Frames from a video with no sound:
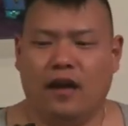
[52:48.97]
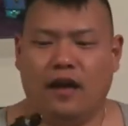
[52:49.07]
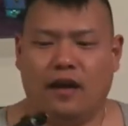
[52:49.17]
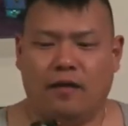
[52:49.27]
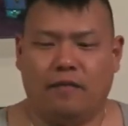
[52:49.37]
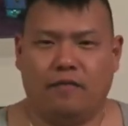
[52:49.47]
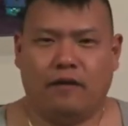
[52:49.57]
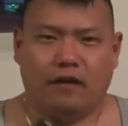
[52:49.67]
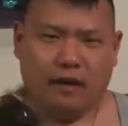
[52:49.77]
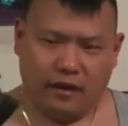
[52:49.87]
I
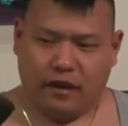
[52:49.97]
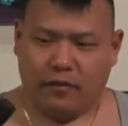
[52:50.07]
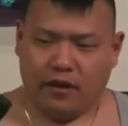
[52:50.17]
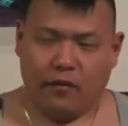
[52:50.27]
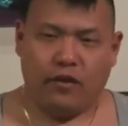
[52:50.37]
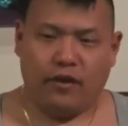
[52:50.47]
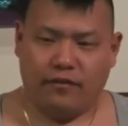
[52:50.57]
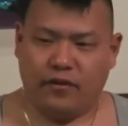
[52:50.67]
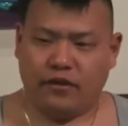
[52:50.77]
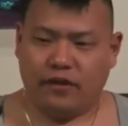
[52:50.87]
think we'll get one in
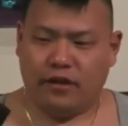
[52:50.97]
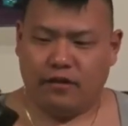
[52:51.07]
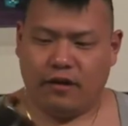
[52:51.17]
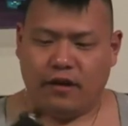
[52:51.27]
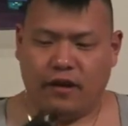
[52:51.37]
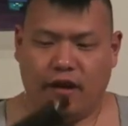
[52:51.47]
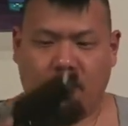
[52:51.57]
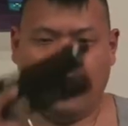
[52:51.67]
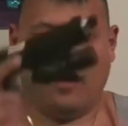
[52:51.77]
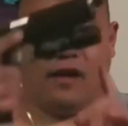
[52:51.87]
the future later on.
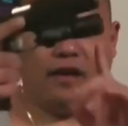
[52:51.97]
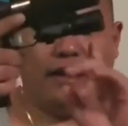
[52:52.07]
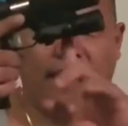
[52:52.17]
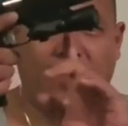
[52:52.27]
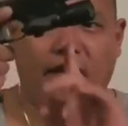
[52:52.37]
And I